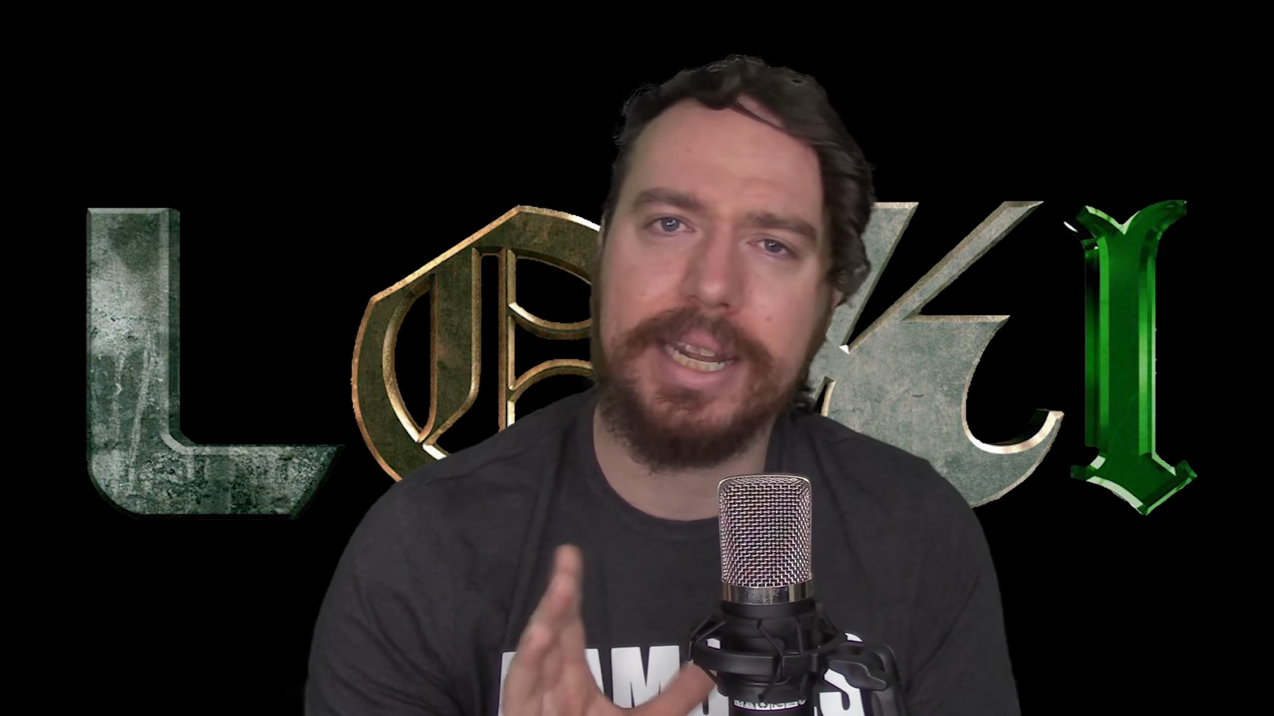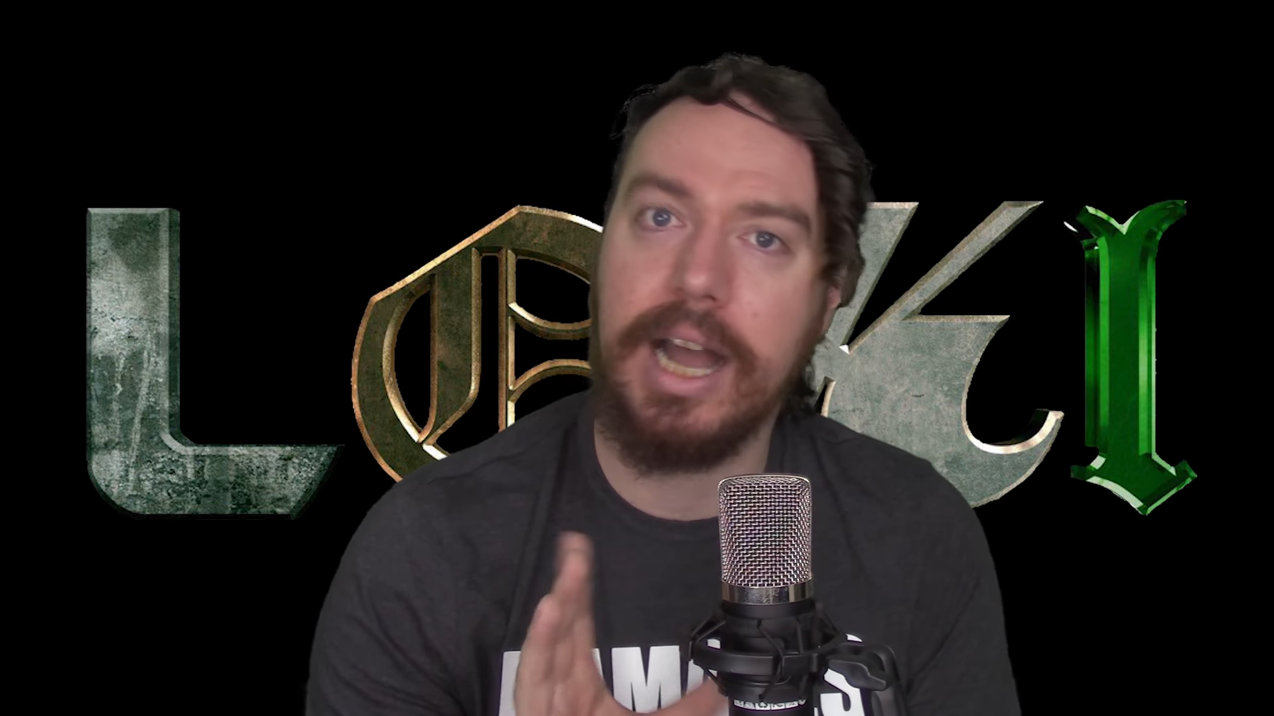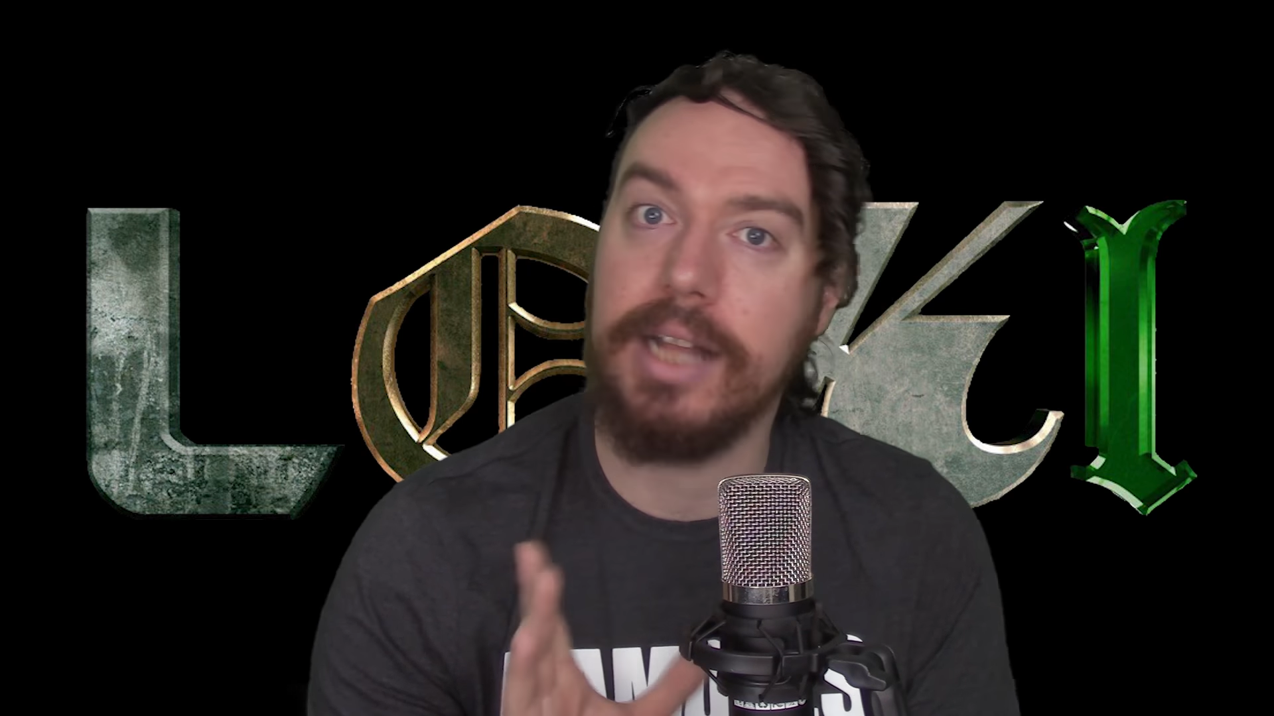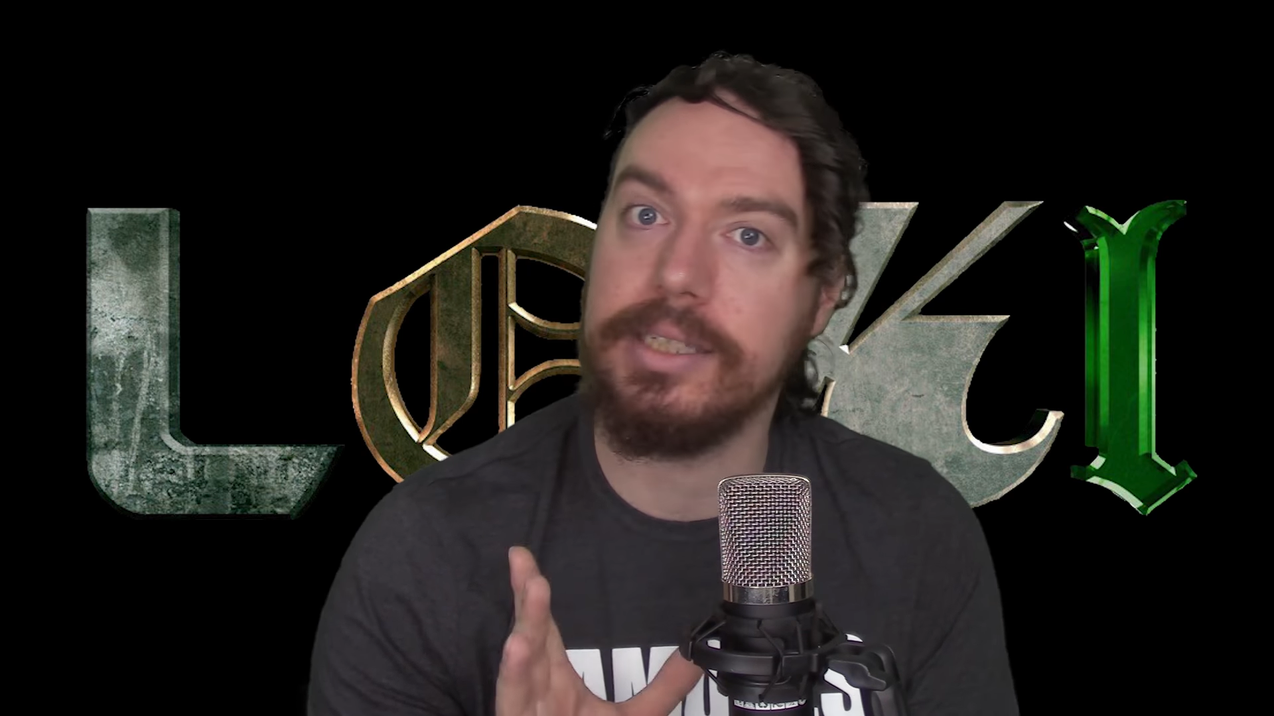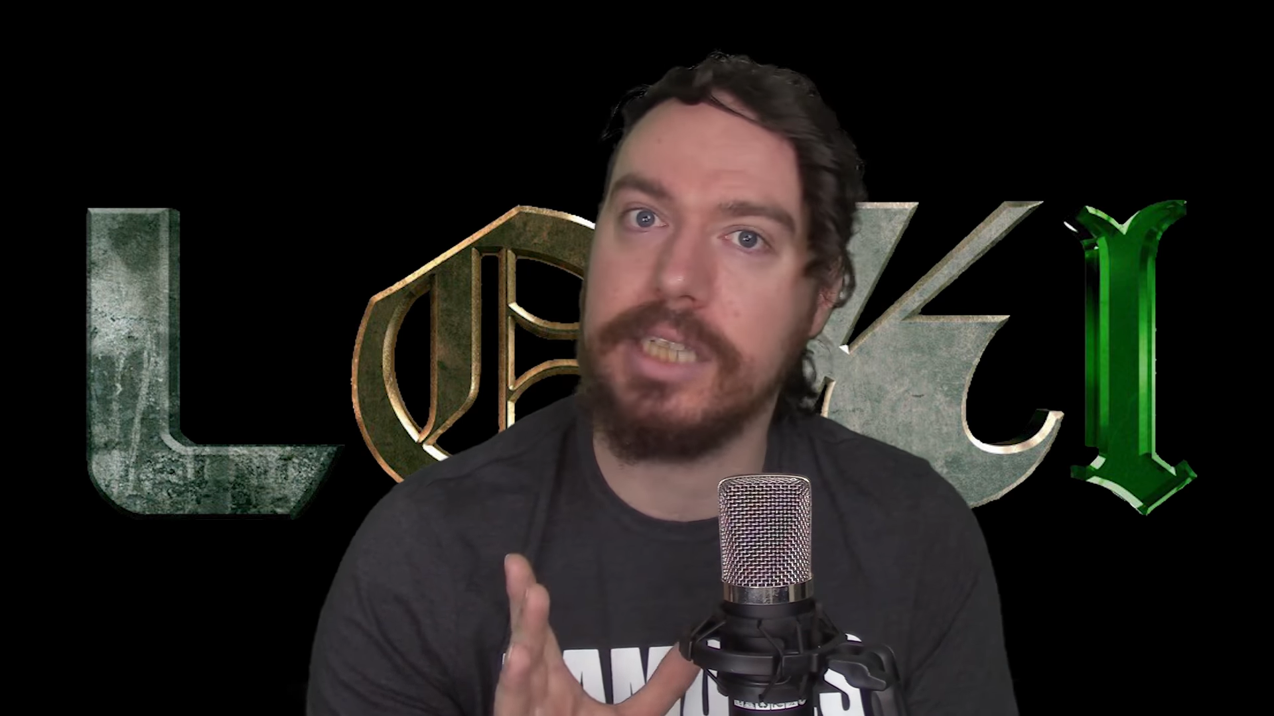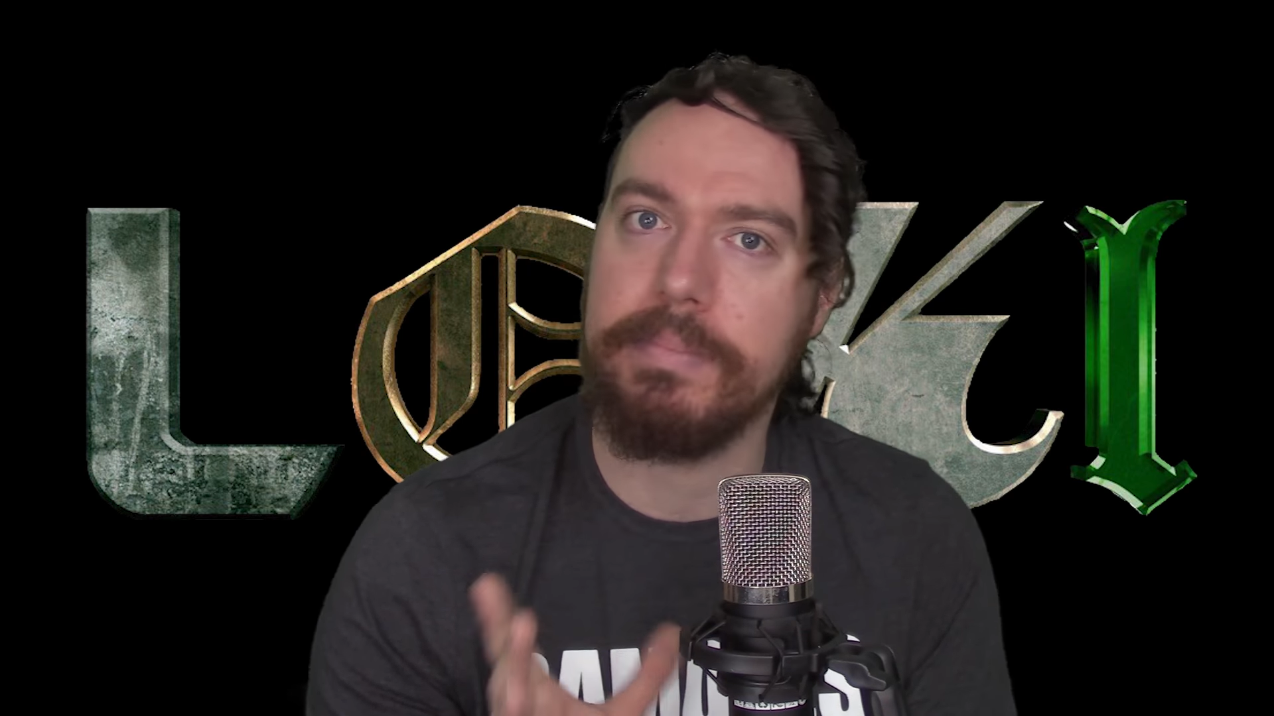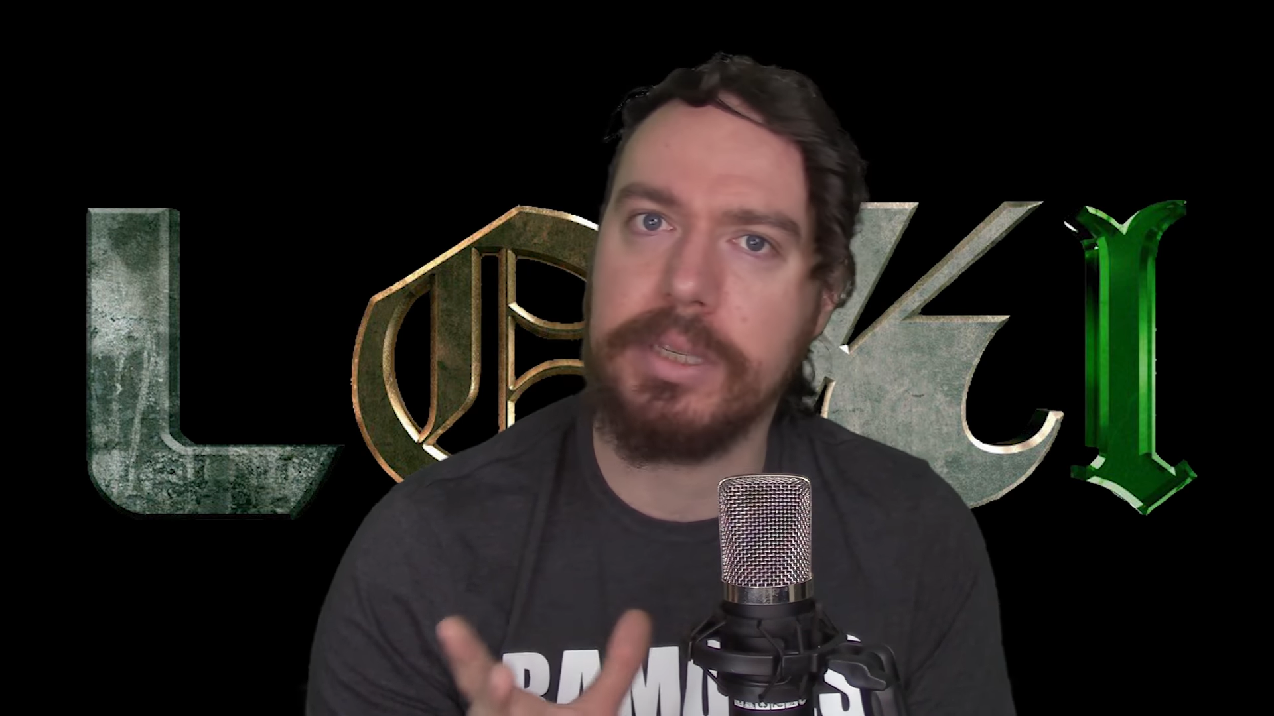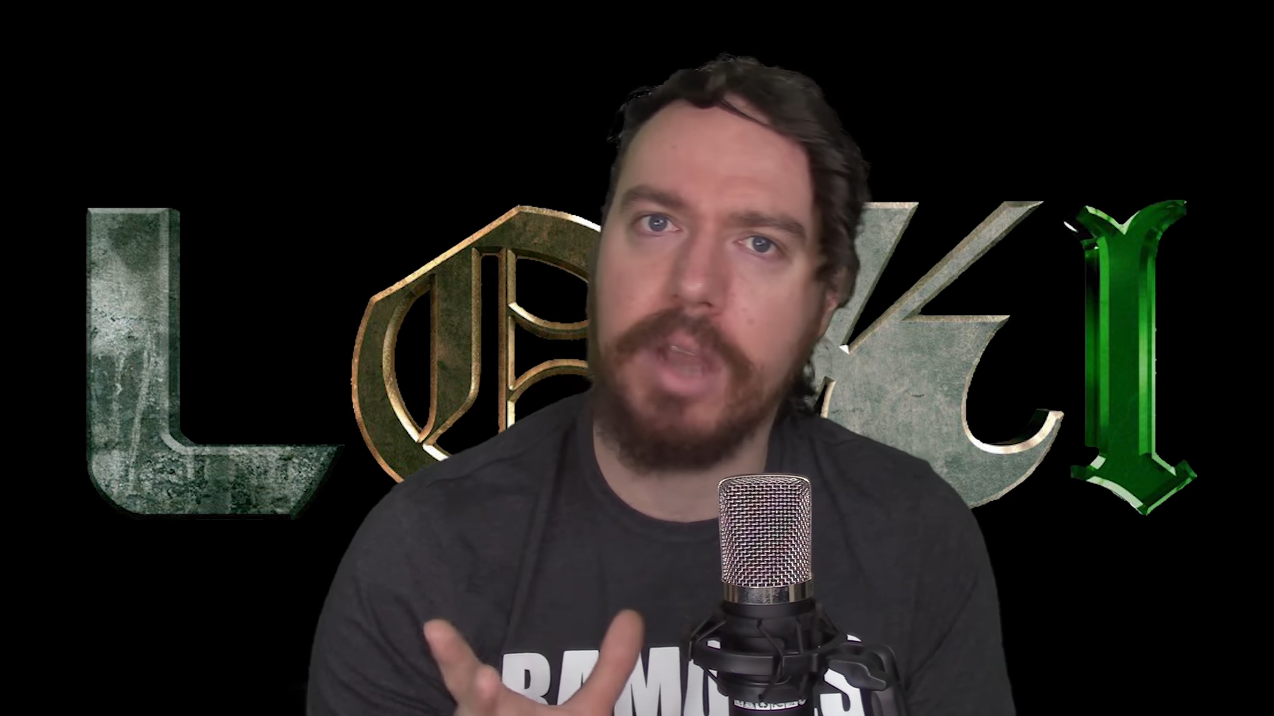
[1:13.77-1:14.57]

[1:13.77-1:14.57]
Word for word: concepts